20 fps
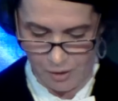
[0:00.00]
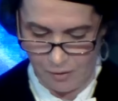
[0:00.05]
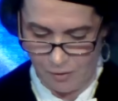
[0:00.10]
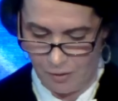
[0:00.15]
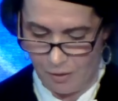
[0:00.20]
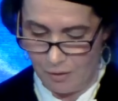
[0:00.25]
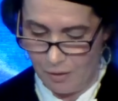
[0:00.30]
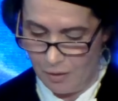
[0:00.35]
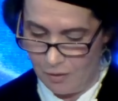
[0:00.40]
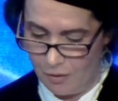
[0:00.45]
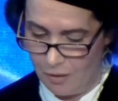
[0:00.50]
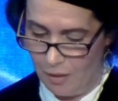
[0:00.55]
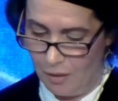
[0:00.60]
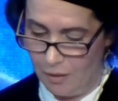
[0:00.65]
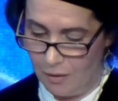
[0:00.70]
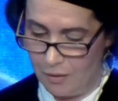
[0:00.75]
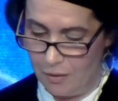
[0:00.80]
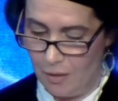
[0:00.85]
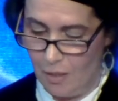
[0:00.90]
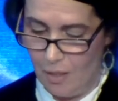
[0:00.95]
and
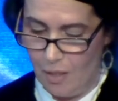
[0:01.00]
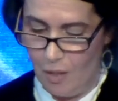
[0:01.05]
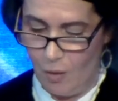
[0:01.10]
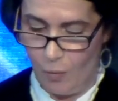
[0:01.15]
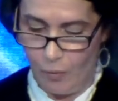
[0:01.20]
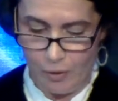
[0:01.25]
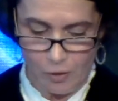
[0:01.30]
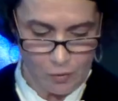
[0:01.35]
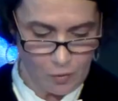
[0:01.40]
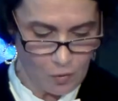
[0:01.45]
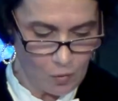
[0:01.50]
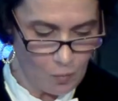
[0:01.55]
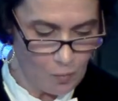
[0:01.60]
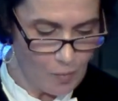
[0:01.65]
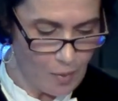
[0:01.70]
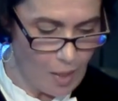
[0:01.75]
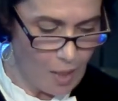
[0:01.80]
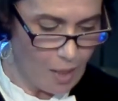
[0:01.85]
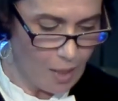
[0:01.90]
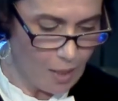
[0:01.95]
Statistics, with
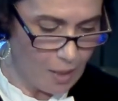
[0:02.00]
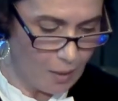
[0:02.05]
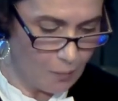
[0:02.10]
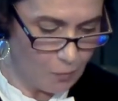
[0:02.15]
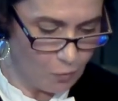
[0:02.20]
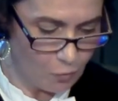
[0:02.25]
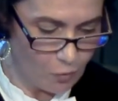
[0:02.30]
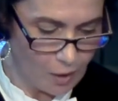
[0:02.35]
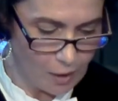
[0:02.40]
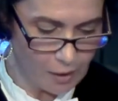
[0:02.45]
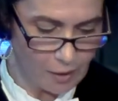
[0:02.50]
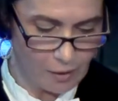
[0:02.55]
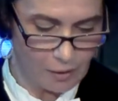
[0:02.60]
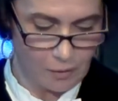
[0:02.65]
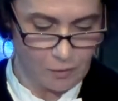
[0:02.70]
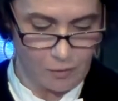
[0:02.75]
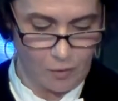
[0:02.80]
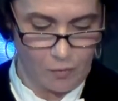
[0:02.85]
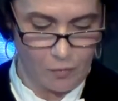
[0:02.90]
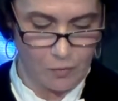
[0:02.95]
whom I am working
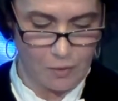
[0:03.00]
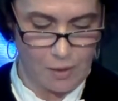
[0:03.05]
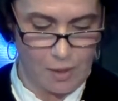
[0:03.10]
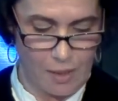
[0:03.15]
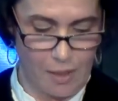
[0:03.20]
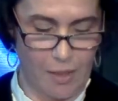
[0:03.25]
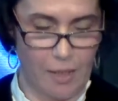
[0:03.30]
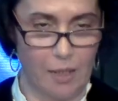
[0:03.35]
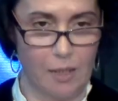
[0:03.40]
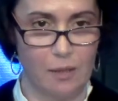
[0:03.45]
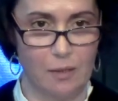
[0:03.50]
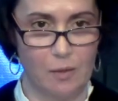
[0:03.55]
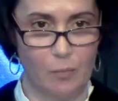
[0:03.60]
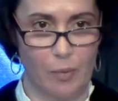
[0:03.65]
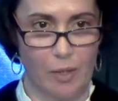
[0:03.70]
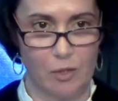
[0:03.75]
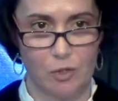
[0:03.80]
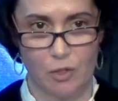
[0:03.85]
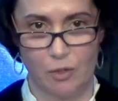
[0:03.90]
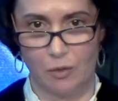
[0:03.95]
closely in the
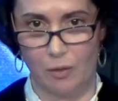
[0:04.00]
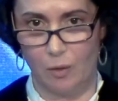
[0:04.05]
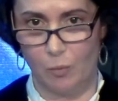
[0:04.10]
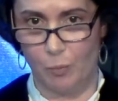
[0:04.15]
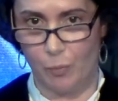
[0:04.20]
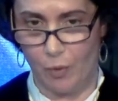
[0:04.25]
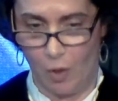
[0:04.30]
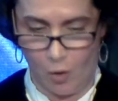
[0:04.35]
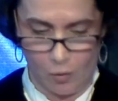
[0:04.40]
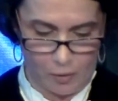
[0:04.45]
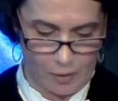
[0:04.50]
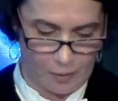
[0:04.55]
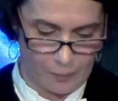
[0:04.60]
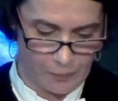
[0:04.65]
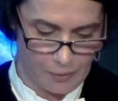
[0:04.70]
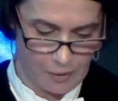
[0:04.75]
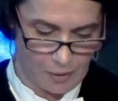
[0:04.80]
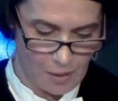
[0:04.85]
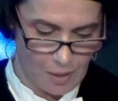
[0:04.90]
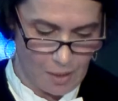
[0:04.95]
bachelor
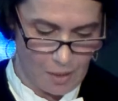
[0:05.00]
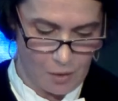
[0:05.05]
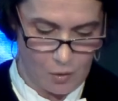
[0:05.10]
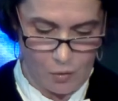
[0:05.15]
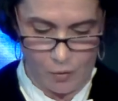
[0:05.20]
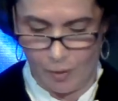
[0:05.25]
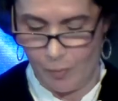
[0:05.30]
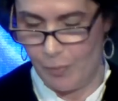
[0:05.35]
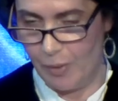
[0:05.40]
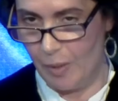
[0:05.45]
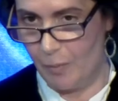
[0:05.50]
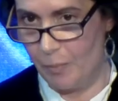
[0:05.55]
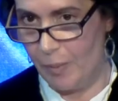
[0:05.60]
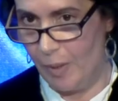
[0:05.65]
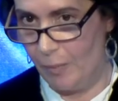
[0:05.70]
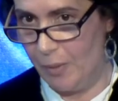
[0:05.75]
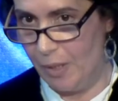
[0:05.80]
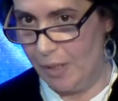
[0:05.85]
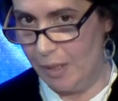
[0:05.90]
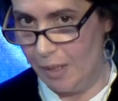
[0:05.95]
programs European
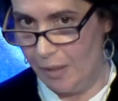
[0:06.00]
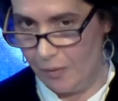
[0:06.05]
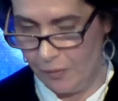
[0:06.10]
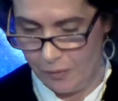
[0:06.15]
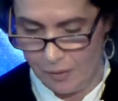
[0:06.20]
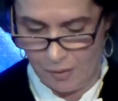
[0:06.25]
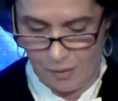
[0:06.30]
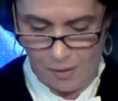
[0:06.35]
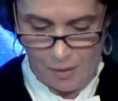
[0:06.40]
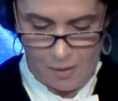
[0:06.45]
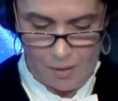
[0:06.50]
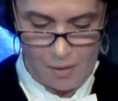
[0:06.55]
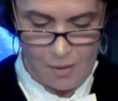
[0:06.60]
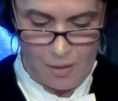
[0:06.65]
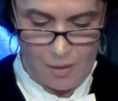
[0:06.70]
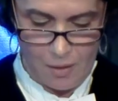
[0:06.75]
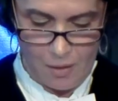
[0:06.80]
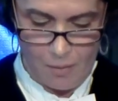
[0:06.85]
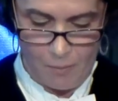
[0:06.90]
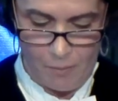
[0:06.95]
Public Health,
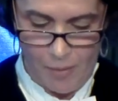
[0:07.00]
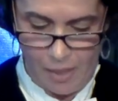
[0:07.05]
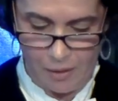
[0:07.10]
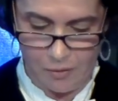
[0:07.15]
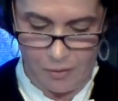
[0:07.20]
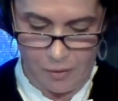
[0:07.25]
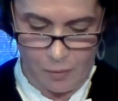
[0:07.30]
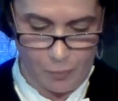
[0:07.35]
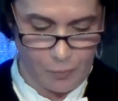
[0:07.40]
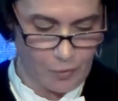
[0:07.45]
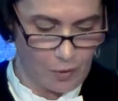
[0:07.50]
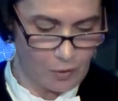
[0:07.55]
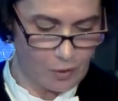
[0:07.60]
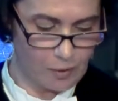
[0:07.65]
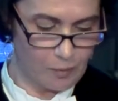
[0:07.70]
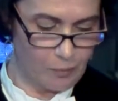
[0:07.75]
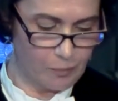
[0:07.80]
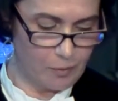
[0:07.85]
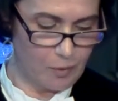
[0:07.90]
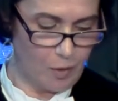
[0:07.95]
Master
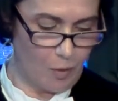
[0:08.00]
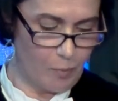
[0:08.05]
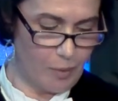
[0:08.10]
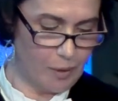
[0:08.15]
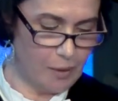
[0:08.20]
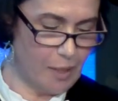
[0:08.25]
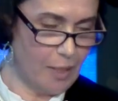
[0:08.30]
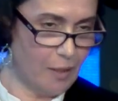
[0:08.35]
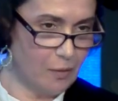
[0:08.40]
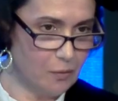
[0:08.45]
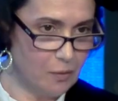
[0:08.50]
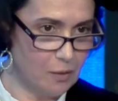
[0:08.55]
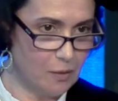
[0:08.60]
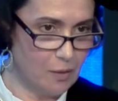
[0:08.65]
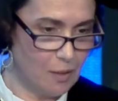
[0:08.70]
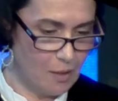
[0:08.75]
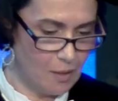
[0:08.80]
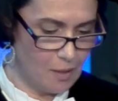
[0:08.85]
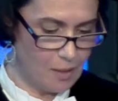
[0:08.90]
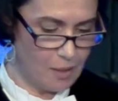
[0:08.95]
Program Global Health,
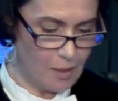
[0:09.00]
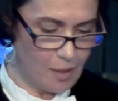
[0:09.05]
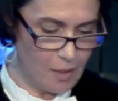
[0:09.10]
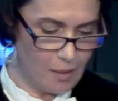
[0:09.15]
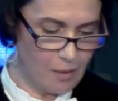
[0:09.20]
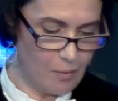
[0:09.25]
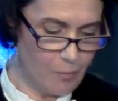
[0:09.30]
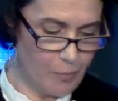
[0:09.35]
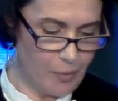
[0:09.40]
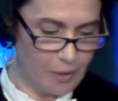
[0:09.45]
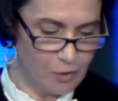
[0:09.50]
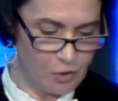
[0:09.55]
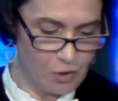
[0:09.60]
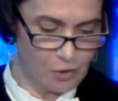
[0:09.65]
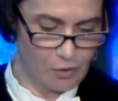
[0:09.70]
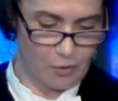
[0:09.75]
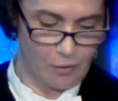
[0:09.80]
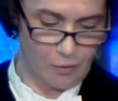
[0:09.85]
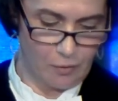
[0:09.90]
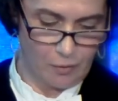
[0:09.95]
and
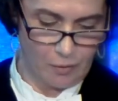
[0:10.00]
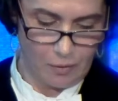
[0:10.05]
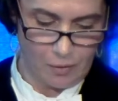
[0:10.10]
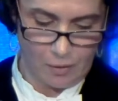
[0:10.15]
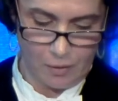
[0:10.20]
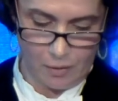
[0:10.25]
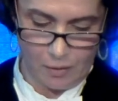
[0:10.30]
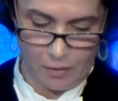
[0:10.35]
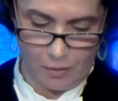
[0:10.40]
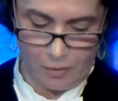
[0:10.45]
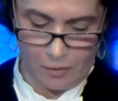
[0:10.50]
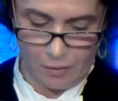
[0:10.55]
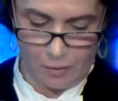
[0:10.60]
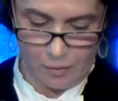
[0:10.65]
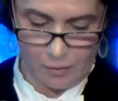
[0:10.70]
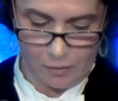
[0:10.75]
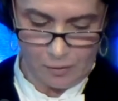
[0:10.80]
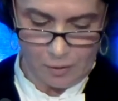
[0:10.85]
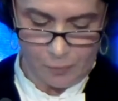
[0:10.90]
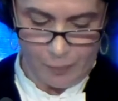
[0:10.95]
Bachelor
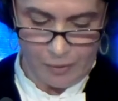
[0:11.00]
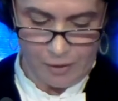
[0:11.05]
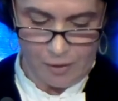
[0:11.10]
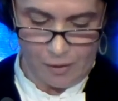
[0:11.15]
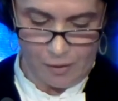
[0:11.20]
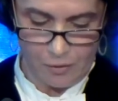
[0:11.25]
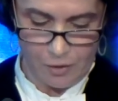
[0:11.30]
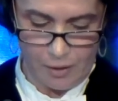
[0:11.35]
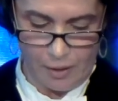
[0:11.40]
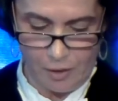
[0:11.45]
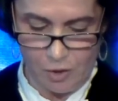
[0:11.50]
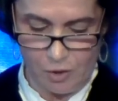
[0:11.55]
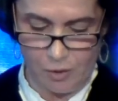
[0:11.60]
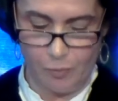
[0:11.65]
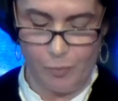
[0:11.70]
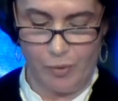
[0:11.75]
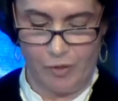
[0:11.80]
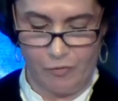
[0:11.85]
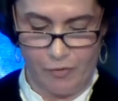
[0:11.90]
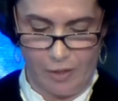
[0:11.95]

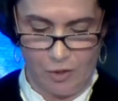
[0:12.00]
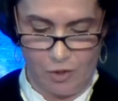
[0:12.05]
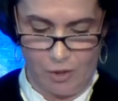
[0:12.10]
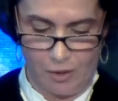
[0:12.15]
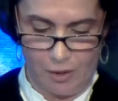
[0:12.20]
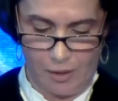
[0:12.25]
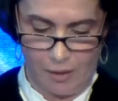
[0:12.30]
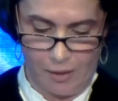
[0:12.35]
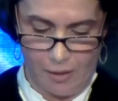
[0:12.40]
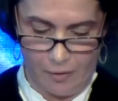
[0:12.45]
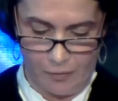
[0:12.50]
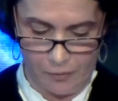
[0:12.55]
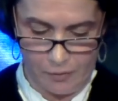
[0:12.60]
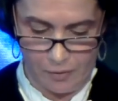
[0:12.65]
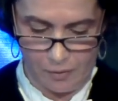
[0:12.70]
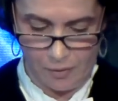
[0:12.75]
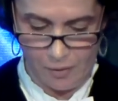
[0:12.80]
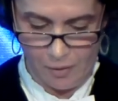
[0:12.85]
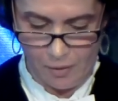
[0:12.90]
Specialization Prevention in Health.